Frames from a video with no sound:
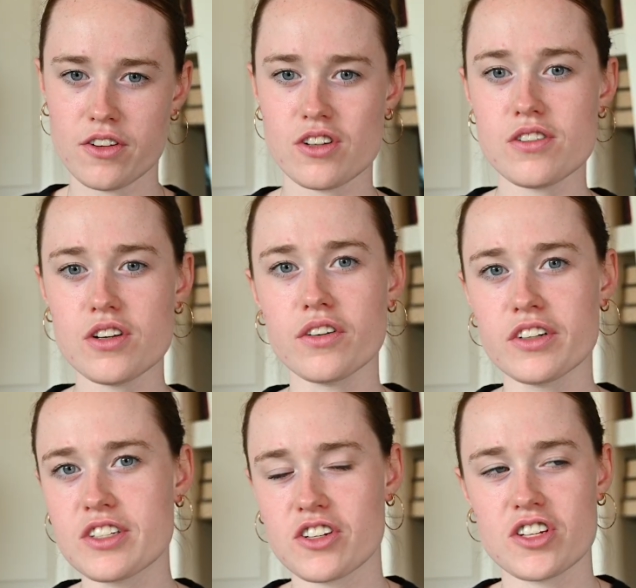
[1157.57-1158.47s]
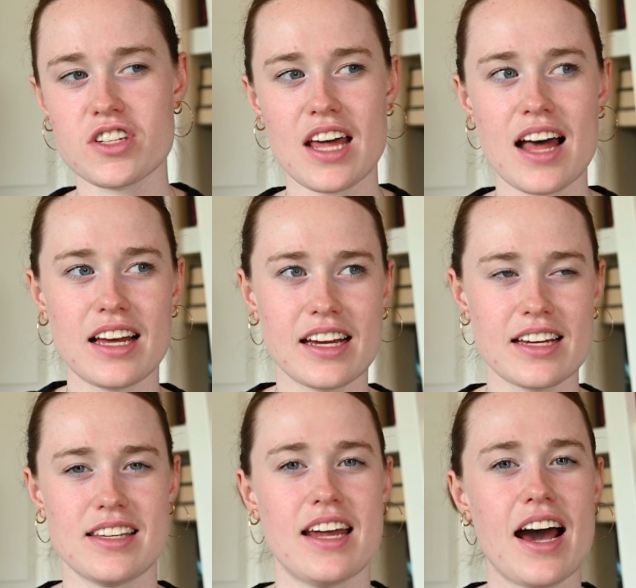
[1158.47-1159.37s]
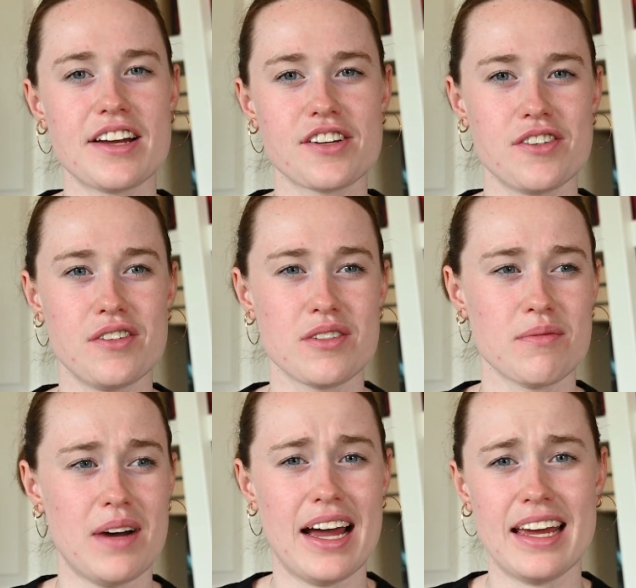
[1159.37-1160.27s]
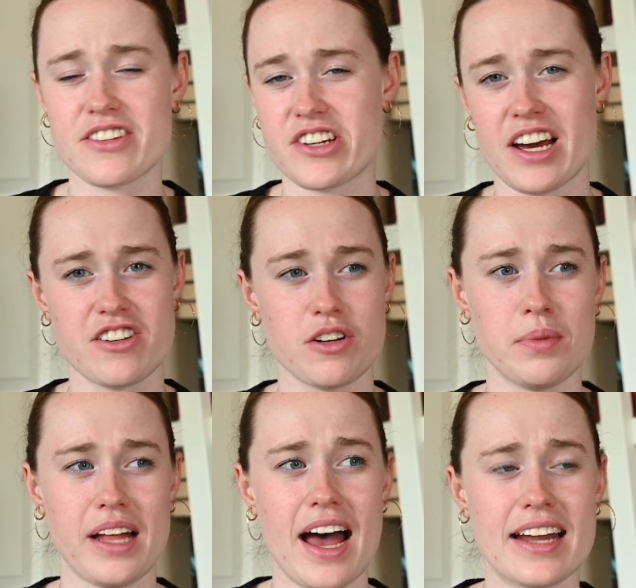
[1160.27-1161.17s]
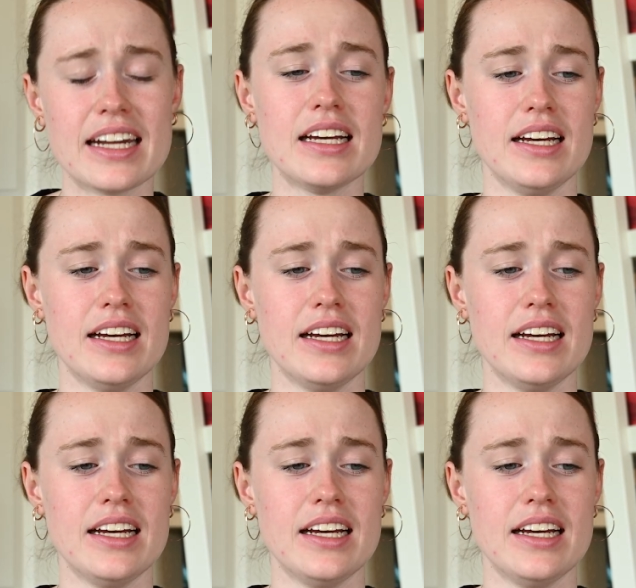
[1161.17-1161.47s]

just do your research into that. Like I said, I just used my international plan,